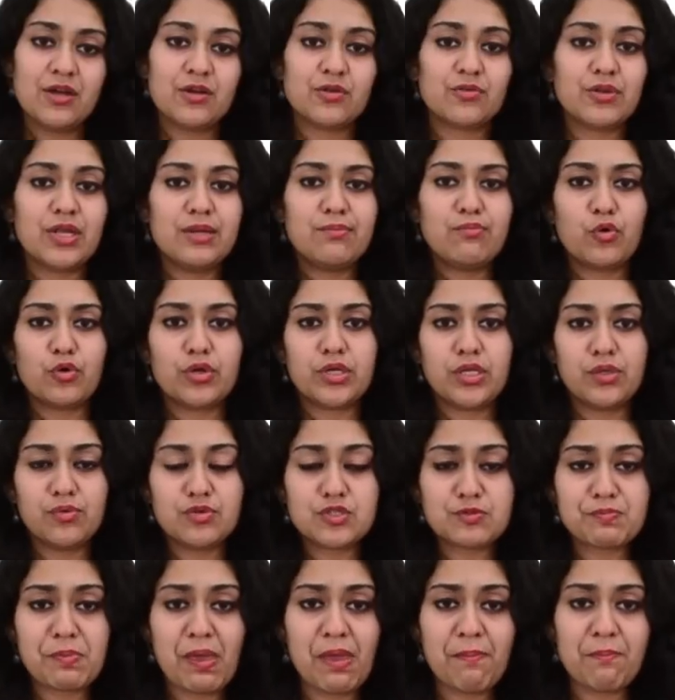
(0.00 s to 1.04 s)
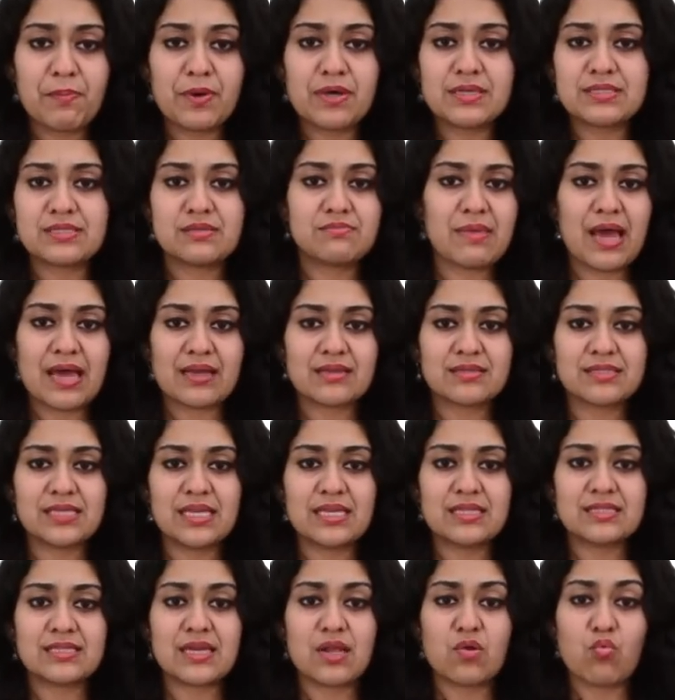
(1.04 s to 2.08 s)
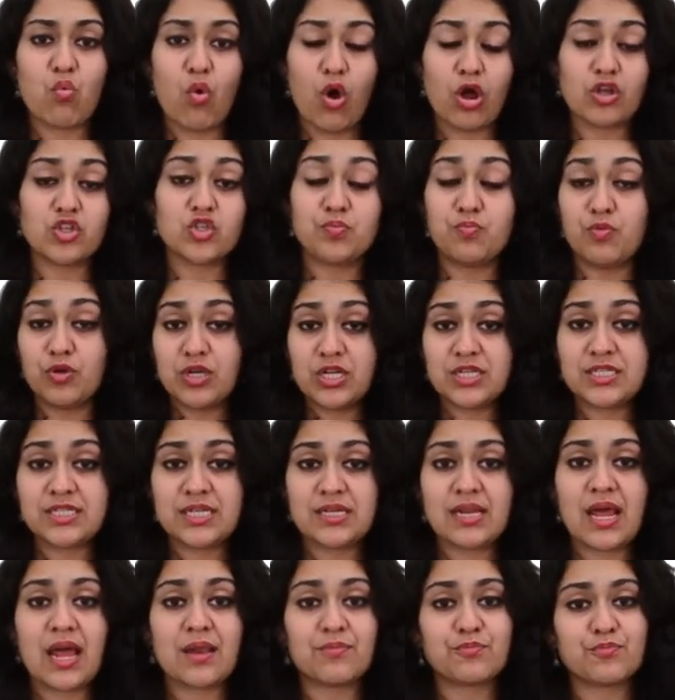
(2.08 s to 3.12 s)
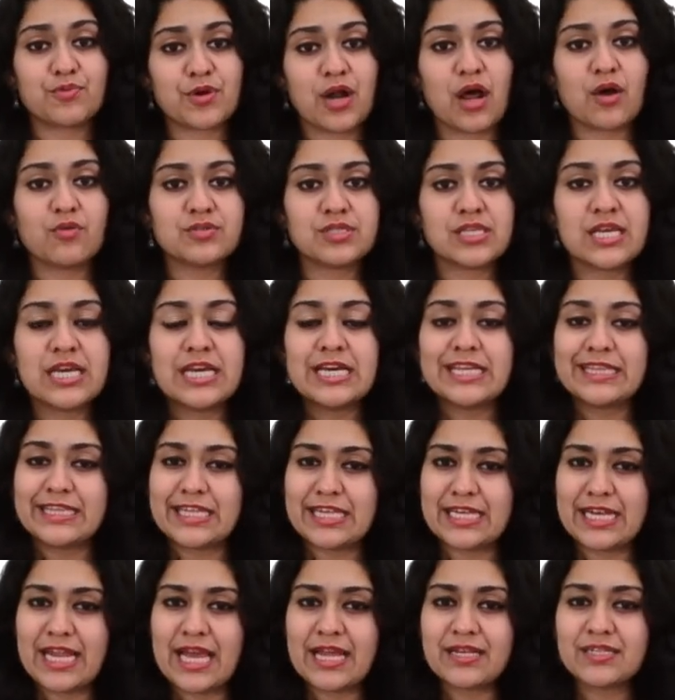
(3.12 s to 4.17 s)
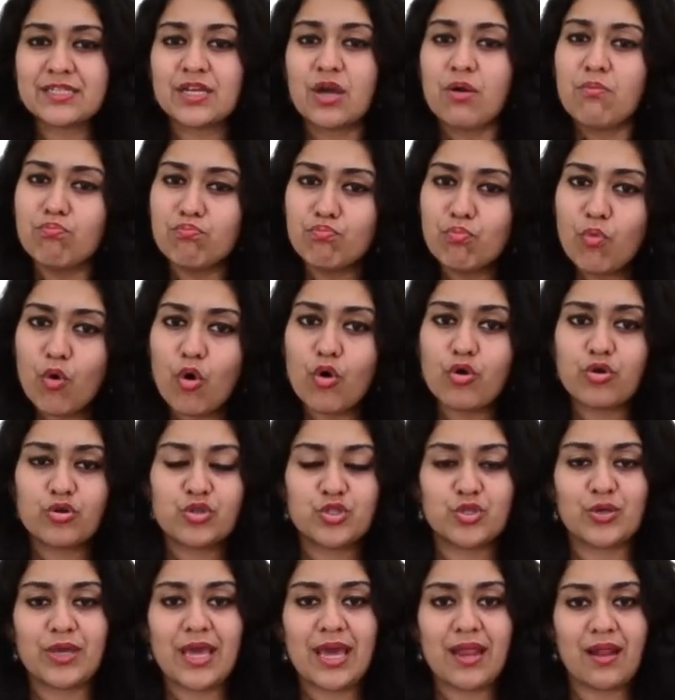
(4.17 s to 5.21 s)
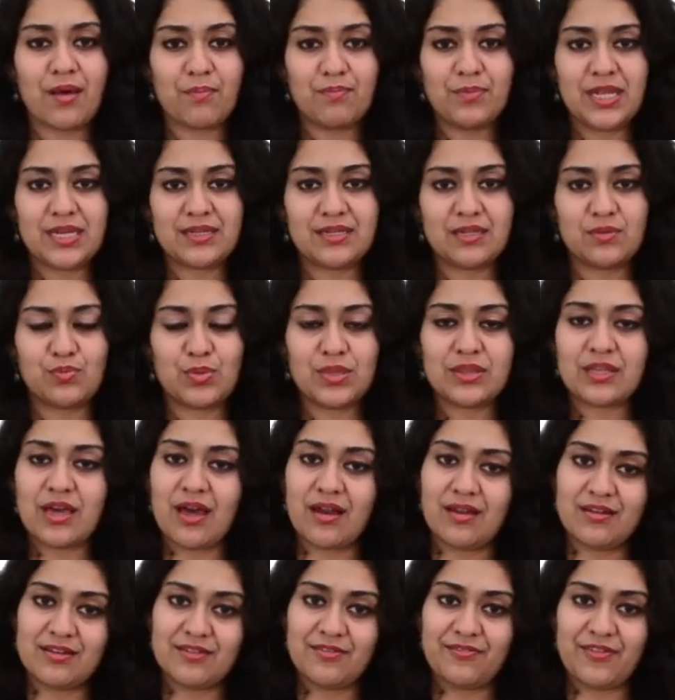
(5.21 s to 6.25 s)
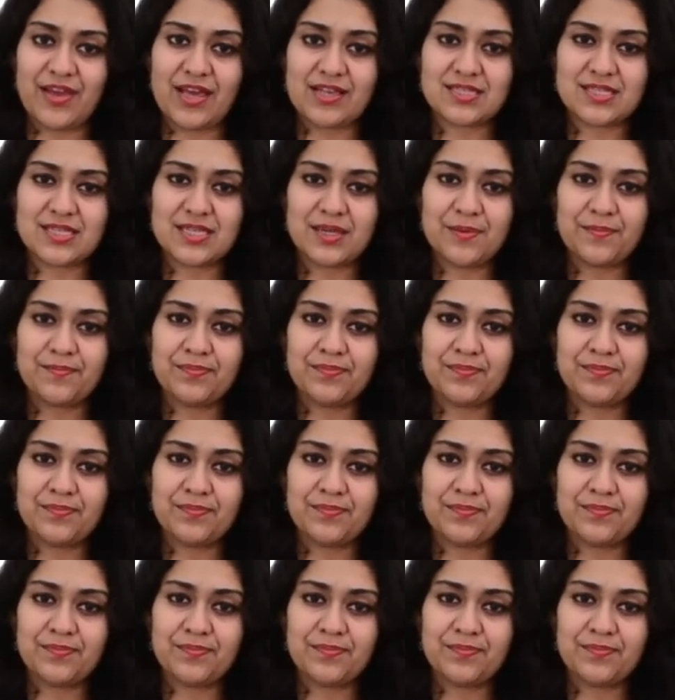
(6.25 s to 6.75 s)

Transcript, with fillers: Read more newspapers and magazines and watch bulletin and browse the net more to get updated with current affairs.